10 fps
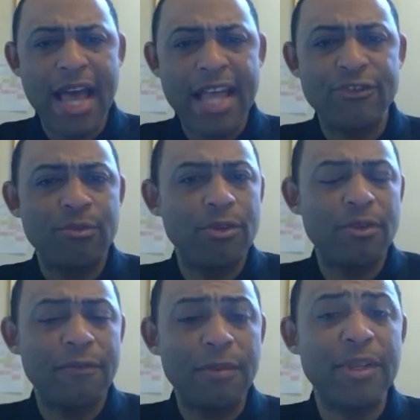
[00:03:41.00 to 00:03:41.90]
attribute
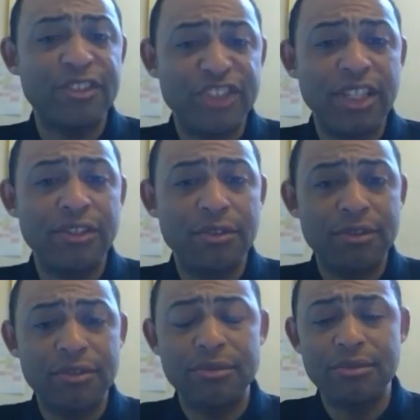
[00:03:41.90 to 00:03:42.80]
a female gender
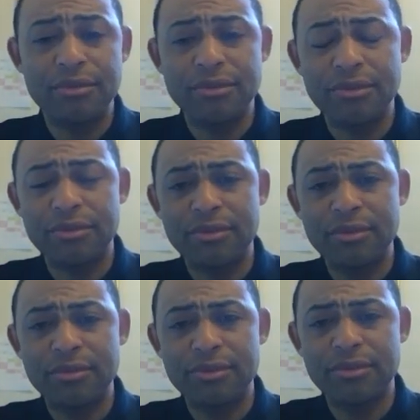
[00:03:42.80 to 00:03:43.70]
to
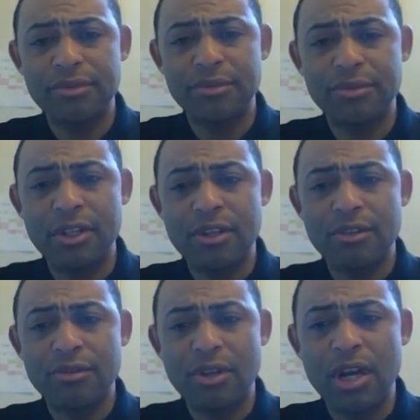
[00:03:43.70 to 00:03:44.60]

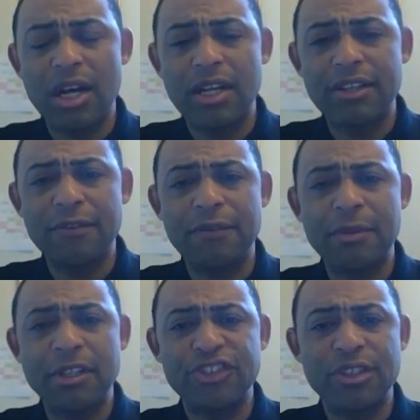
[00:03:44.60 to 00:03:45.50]
God and
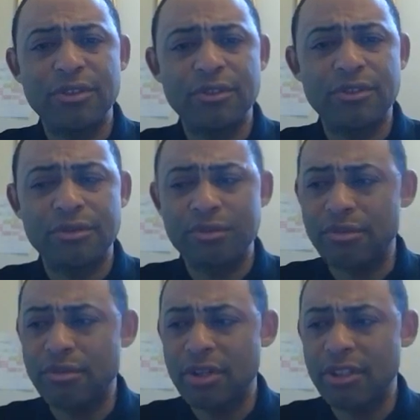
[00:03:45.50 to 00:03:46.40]
female gender
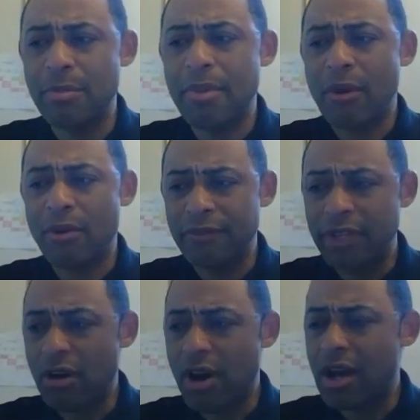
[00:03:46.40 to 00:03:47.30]
to the power of
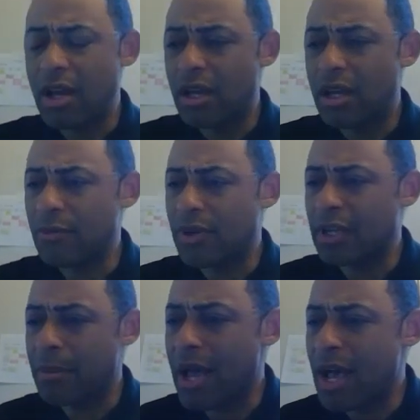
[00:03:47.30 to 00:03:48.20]
the
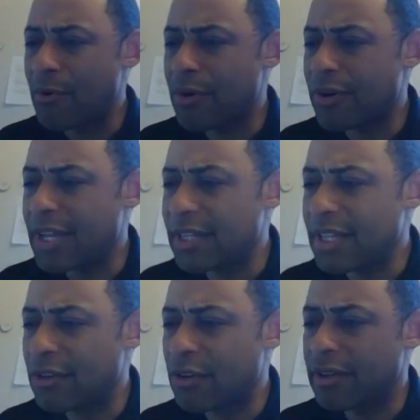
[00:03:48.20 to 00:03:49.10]
erotic power
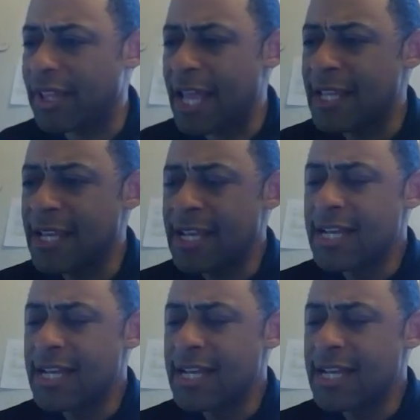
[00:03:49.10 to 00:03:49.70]
and all that.